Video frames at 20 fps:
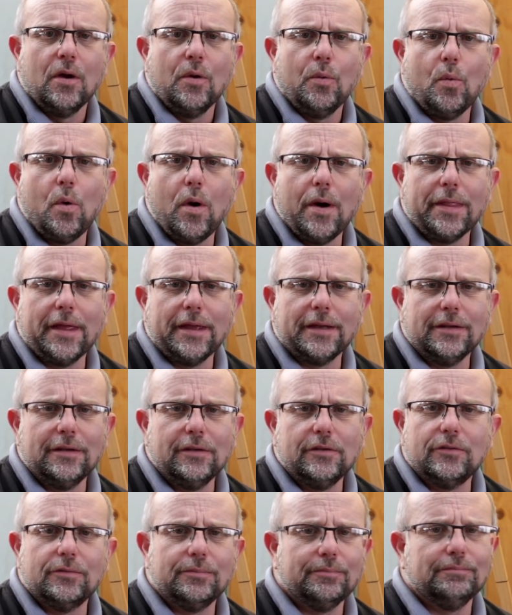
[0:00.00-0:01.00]
Why that
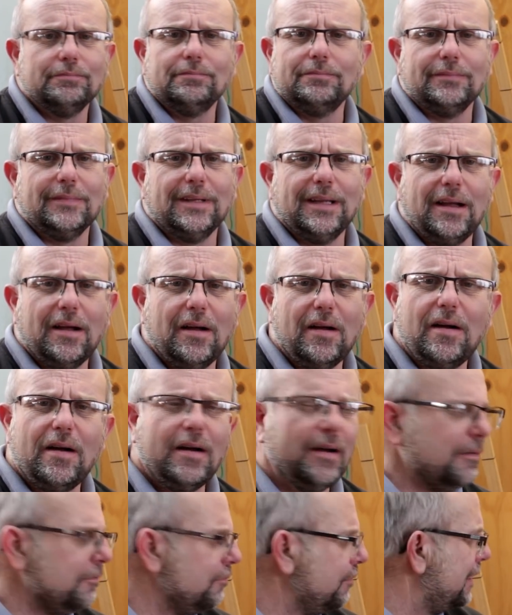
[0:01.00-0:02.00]
is,
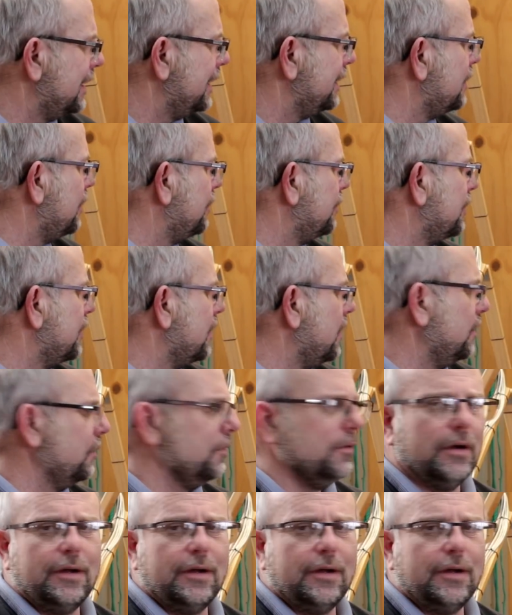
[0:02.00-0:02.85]
I really don't know.